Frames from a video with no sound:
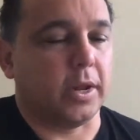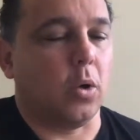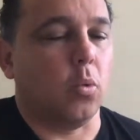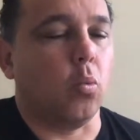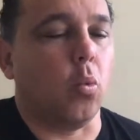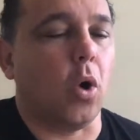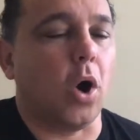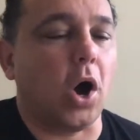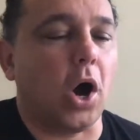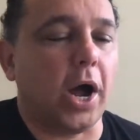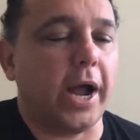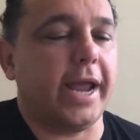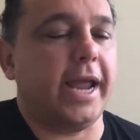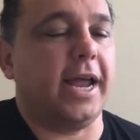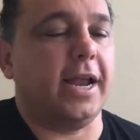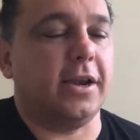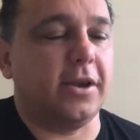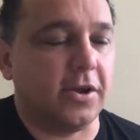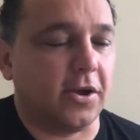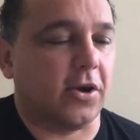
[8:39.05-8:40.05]

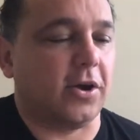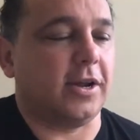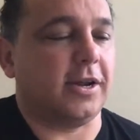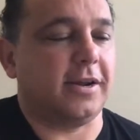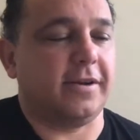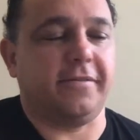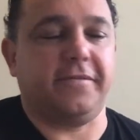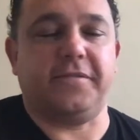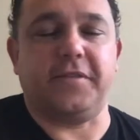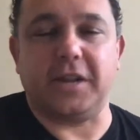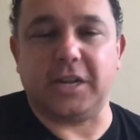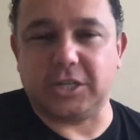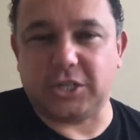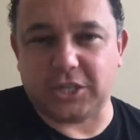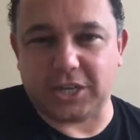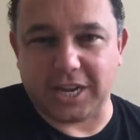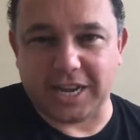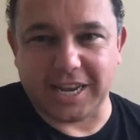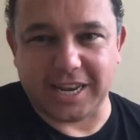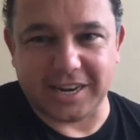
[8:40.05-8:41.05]
Why not
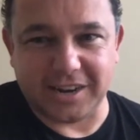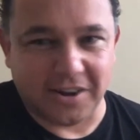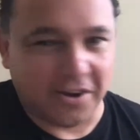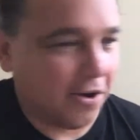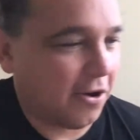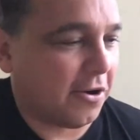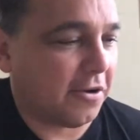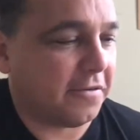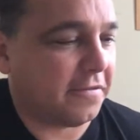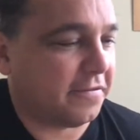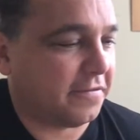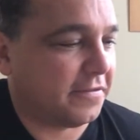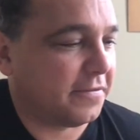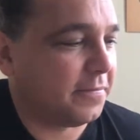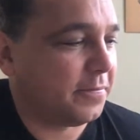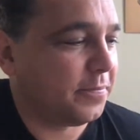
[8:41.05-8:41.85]
finish it off?